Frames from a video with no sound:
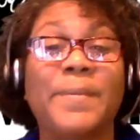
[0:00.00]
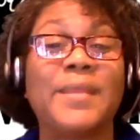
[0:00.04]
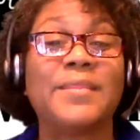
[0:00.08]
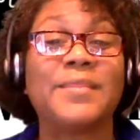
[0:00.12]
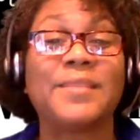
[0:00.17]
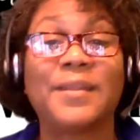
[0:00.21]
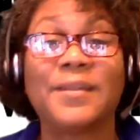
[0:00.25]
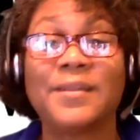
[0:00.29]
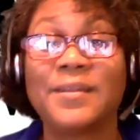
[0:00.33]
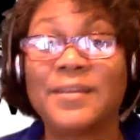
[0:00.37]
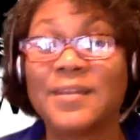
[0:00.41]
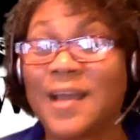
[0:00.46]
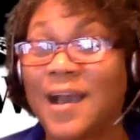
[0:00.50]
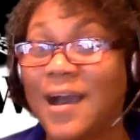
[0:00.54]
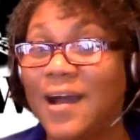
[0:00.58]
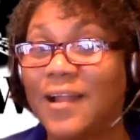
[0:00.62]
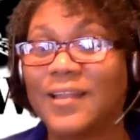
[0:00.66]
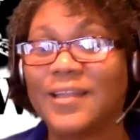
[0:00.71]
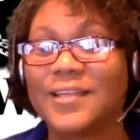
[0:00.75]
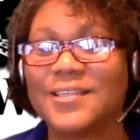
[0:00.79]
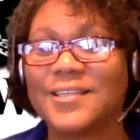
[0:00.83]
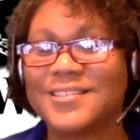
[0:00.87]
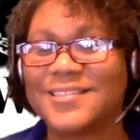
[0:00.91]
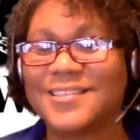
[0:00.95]
and the
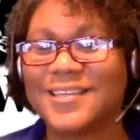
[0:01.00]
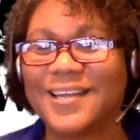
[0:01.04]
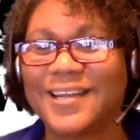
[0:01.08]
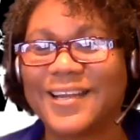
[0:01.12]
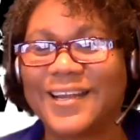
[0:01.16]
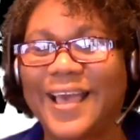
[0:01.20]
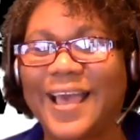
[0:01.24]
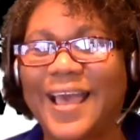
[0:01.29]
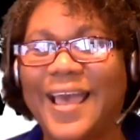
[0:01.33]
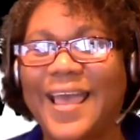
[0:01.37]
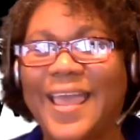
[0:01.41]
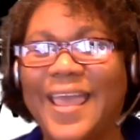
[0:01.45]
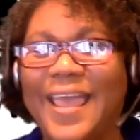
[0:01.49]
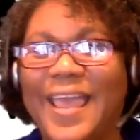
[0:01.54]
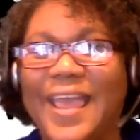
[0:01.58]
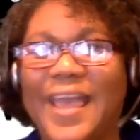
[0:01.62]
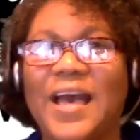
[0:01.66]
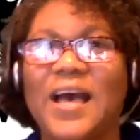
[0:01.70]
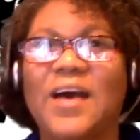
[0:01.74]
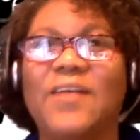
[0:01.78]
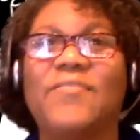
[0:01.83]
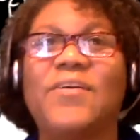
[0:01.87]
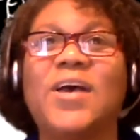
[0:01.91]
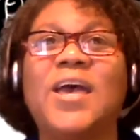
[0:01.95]
knowledge that I
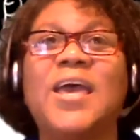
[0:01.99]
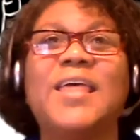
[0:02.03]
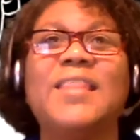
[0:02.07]
have.